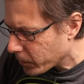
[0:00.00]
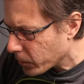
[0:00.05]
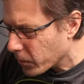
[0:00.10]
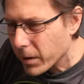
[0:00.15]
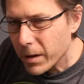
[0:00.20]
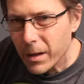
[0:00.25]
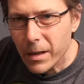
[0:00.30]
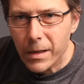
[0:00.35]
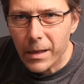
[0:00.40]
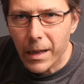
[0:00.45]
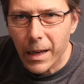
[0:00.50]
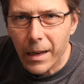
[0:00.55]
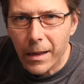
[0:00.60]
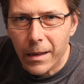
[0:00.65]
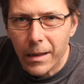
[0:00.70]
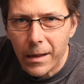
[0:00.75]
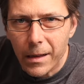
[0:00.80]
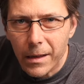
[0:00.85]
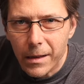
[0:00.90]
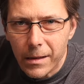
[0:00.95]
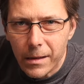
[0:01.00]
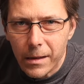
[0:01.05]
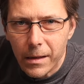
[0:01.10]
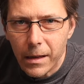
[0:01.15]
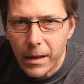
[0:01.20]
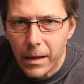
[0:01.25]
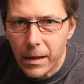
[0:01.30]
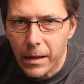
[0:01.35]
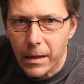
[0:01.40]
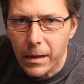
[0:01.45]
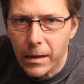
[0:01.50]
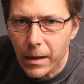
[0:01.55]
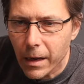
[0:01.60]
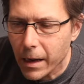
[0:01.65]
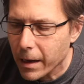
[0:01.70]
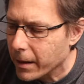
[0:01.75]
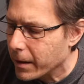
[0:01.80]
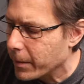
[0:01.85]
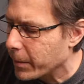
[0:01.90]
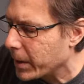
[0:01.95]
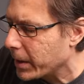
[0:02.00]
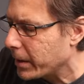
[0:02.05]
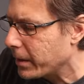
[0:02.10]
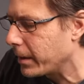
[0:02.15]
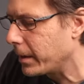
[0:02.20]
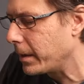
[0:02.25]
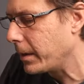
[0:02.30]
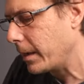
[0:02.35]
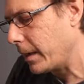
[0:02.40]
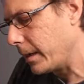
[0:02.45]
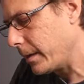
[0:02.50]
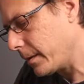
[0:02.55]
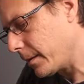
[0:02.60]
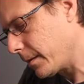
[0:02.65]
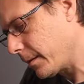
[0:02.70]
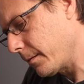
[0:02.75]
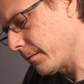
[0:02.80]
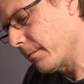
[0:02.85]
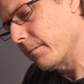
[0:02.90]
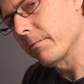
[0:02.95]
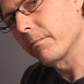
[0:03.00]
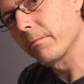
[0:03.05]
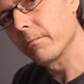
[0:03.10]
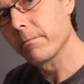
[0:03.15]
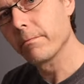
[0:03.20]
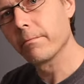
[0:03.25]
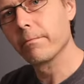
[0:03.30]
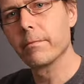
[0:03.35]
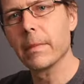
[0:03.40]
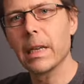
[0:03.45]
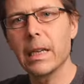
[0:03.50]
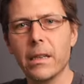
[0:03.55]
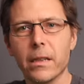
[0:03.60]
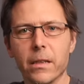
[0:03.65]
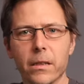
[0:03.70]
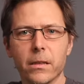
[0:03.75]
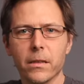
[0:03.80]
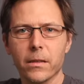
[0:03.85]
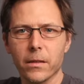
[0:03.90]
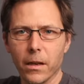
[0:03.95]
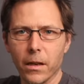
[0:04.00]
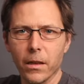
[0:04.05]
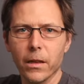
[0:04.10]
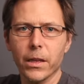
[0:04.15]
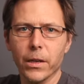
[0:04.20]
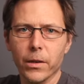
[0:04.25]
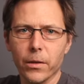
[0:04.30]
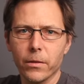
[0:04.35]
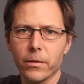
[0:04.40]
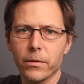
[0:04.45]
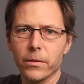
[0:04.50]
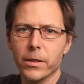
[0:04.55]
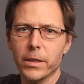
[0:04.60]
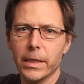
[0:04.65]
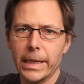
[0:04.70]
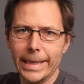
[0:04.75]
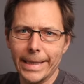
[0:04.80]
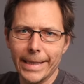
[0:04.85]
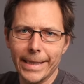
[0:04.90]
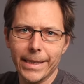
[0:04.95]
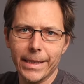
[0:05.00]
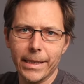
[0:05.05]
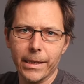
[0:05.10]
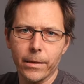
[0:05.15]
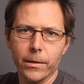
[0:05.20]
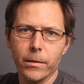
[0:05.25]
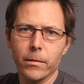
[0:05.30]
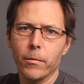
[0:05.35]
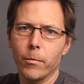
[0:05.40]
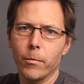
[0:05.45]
what exactly is the heating element? And yes, it is a little stainless steel